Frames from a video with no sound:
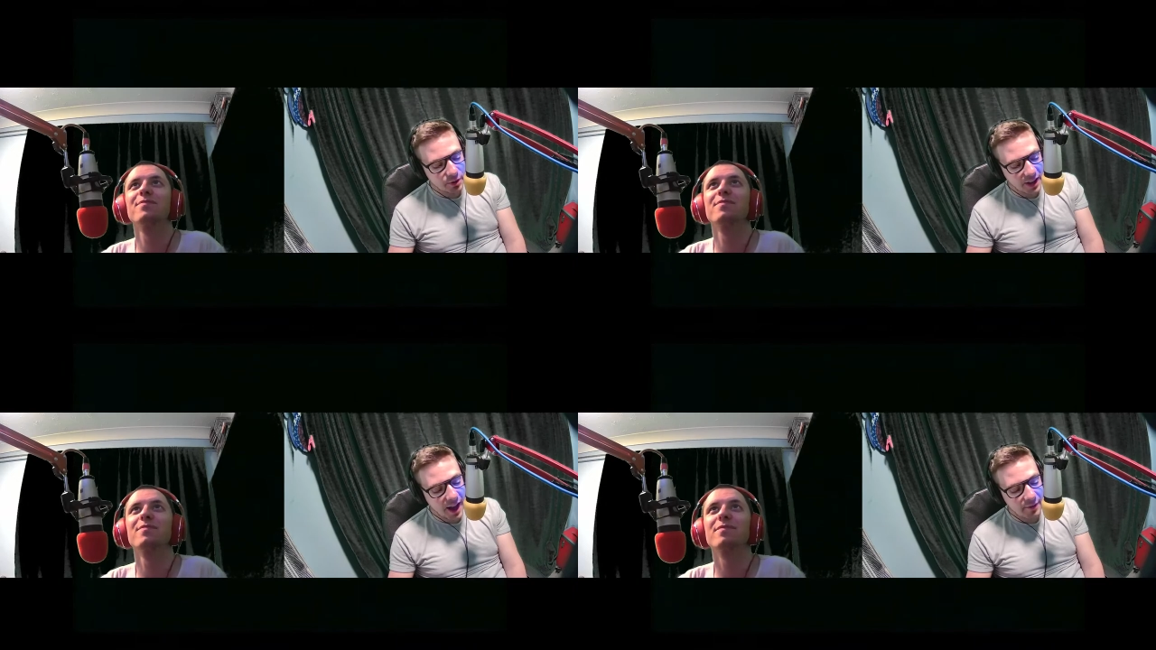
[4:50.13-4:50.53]

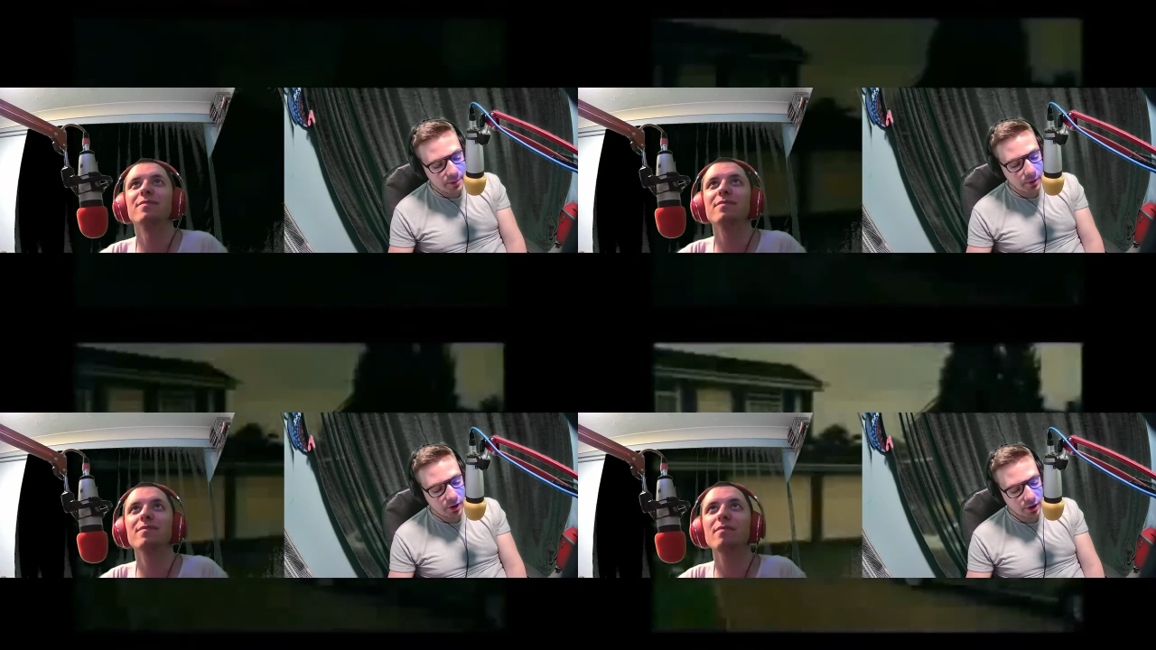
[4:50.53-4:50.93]
Speaker 1: and
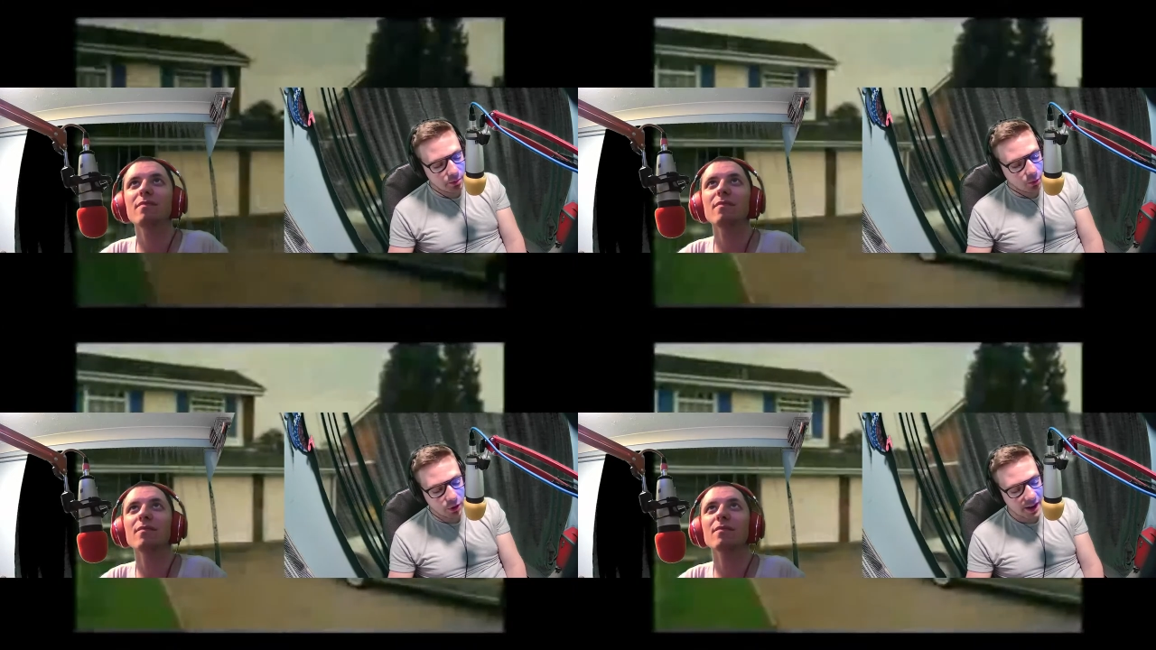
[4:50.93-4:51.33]
Kathy
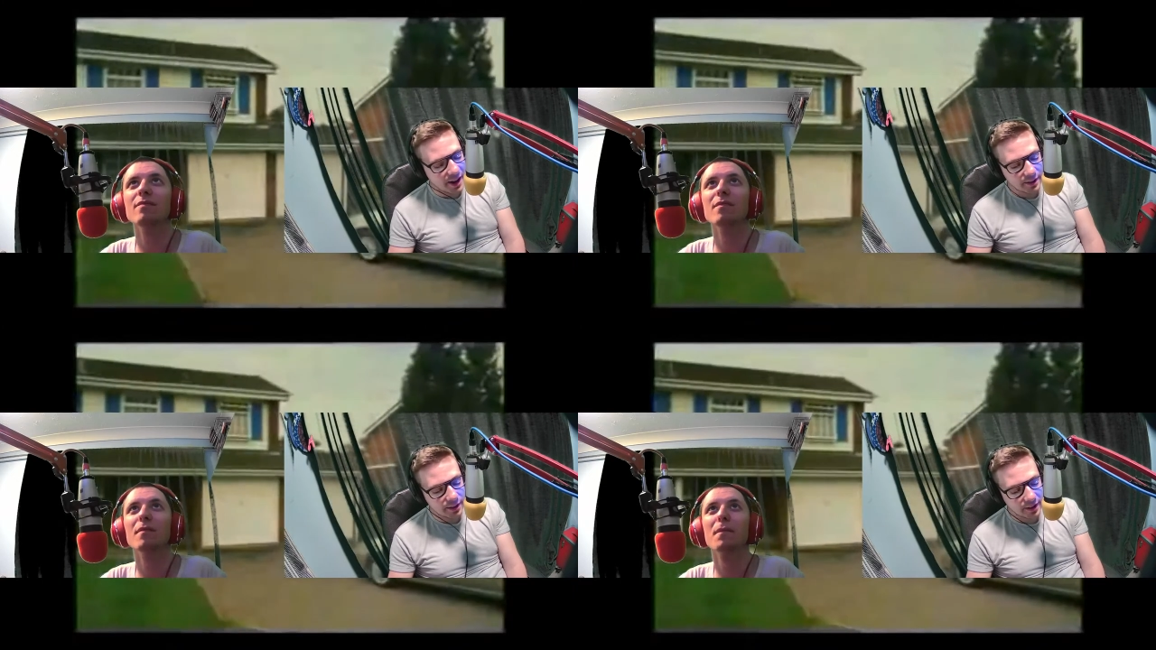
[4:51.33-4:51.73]
Burke more than
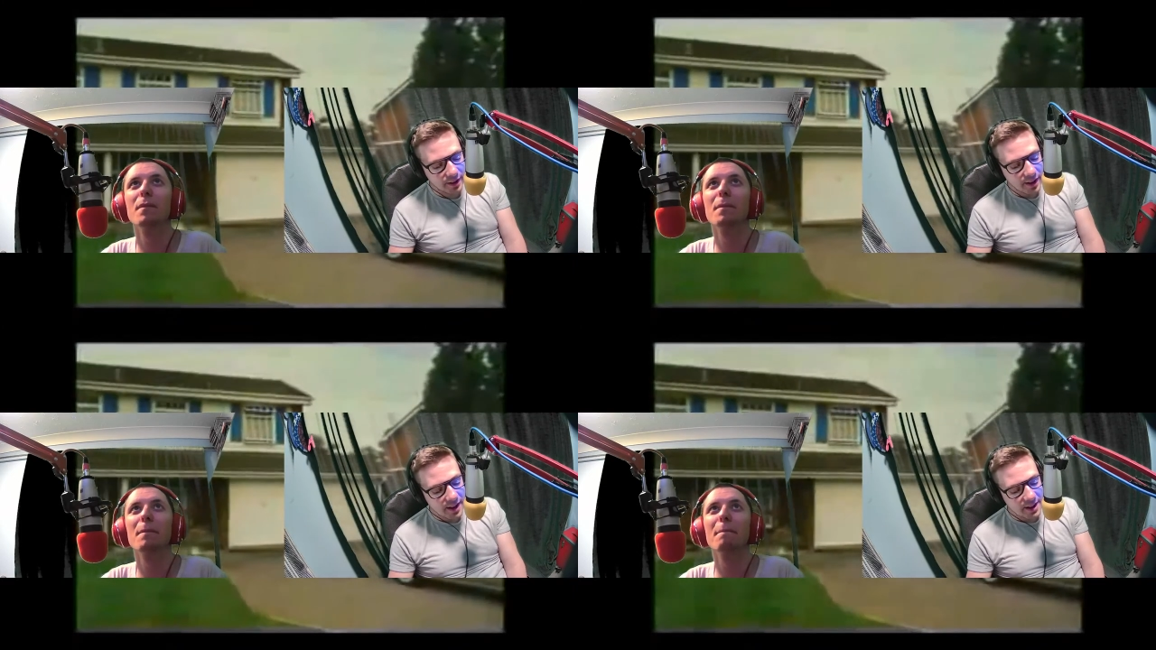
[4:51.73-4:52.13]

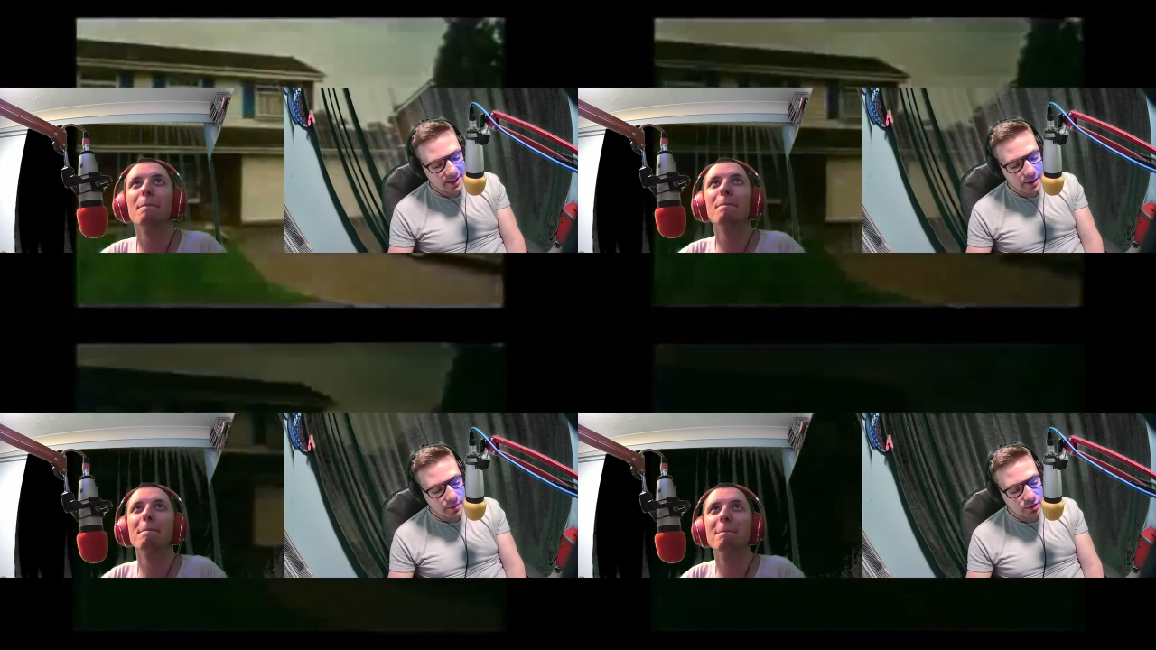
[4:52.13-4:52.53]
anything,
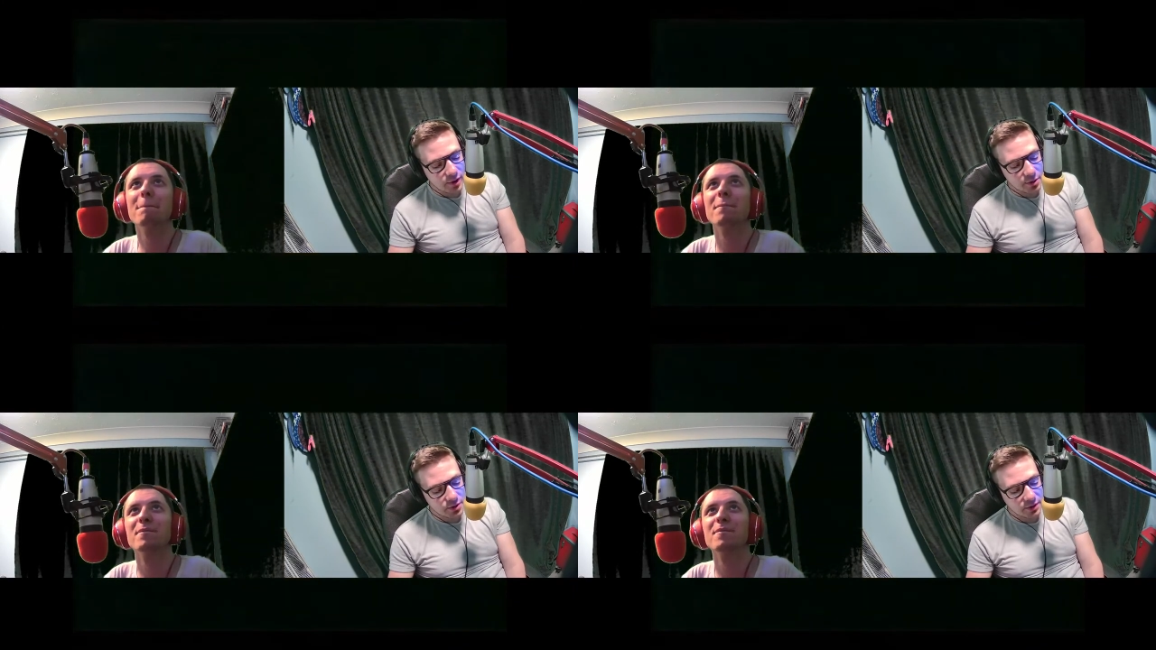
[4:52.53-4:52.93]
as their
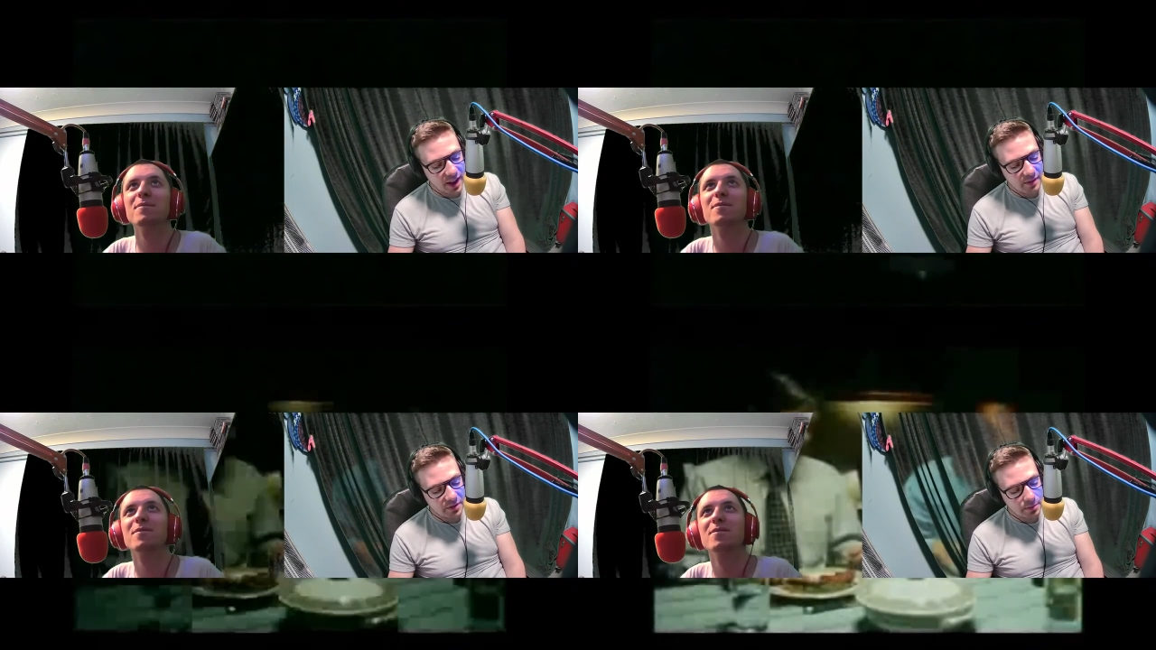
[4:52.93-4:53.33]
portrayals
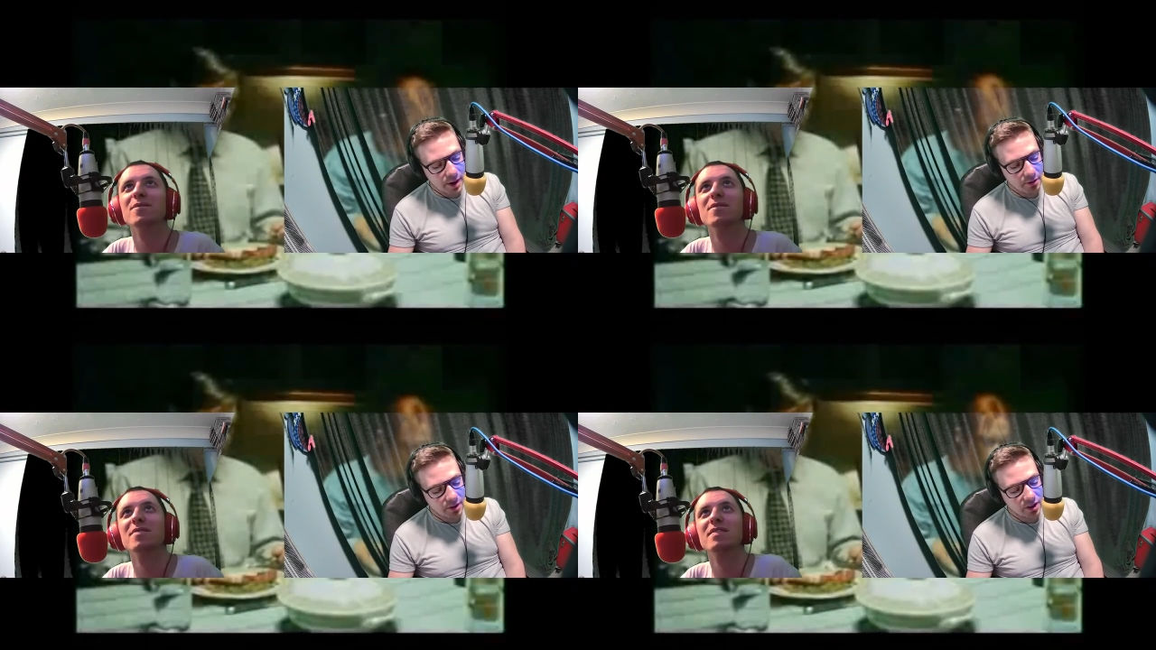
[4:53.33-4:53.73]
of Kevin
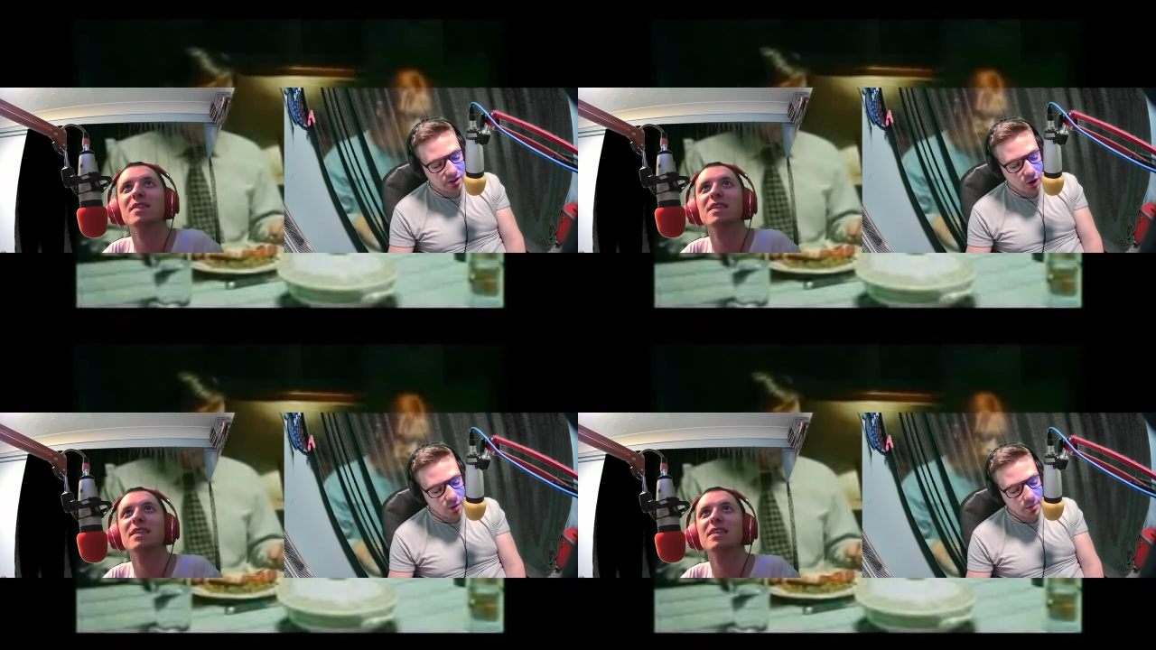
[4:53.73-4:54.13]
and Perry
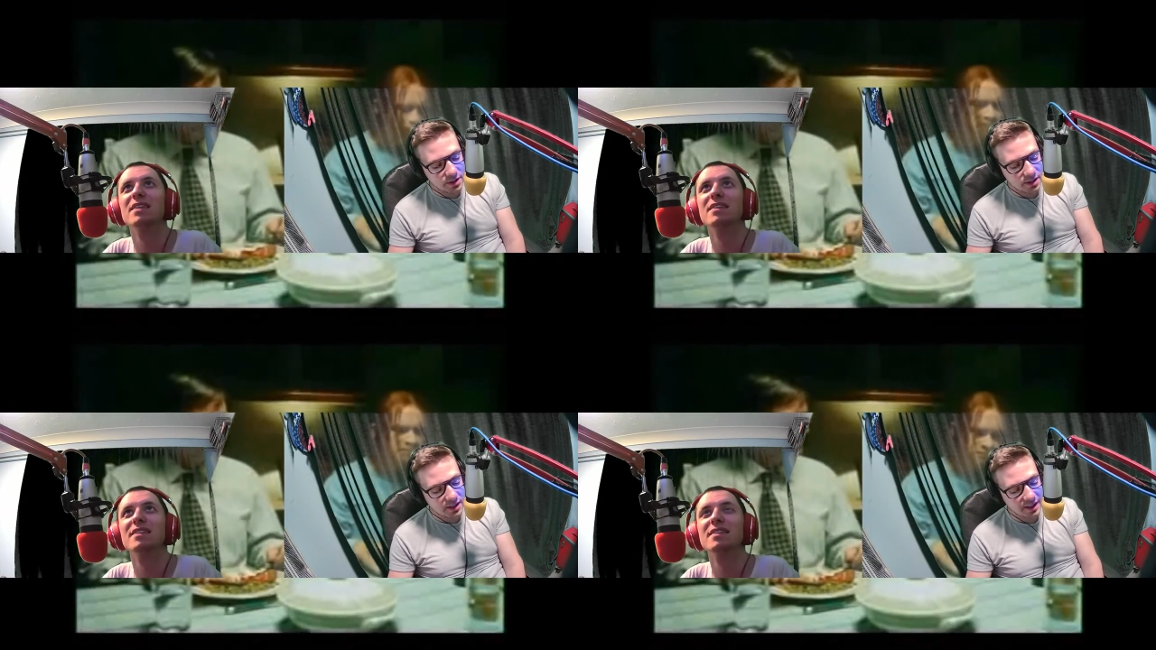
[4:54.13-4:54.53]
are
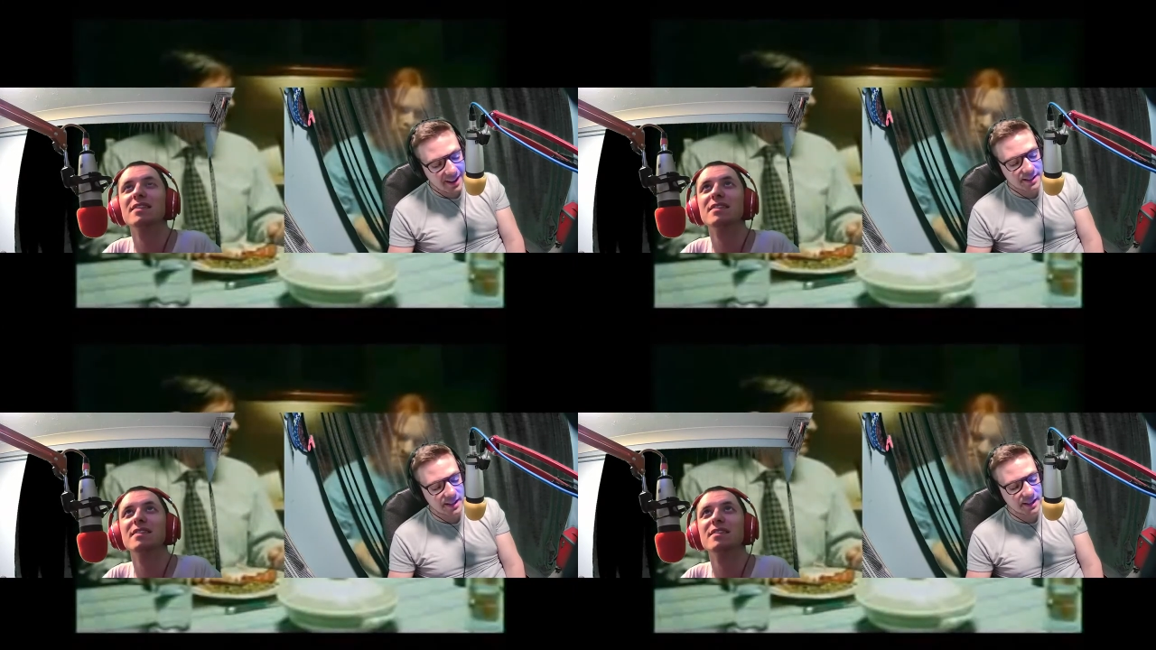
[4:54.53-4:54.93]
timeless
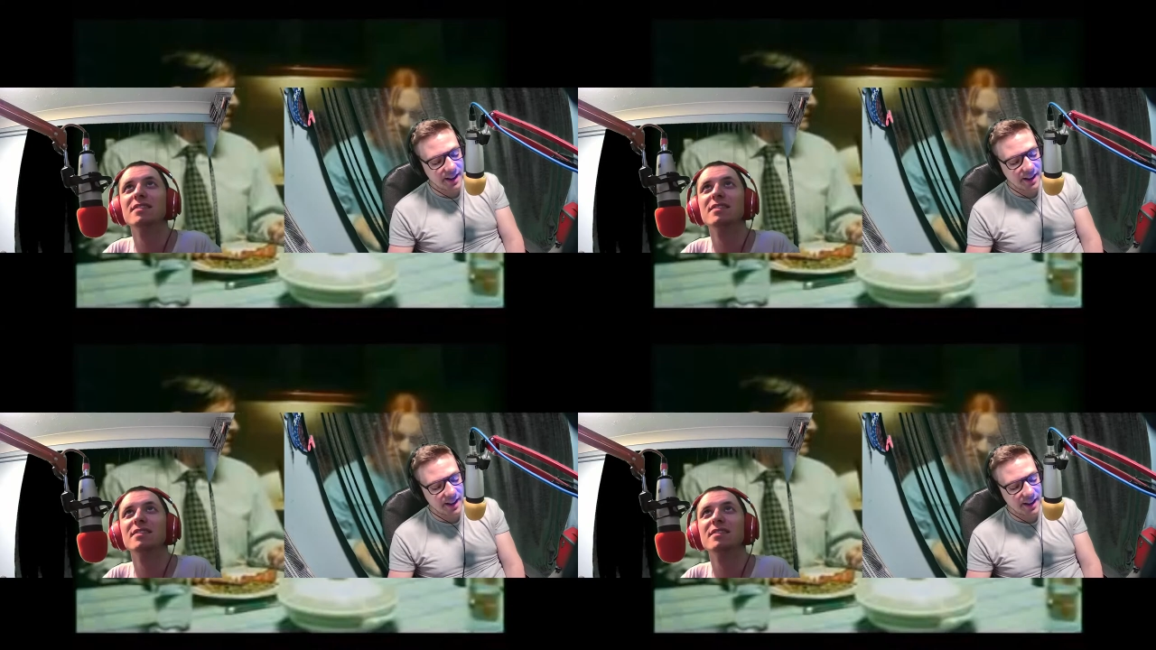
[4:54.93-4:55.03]
classic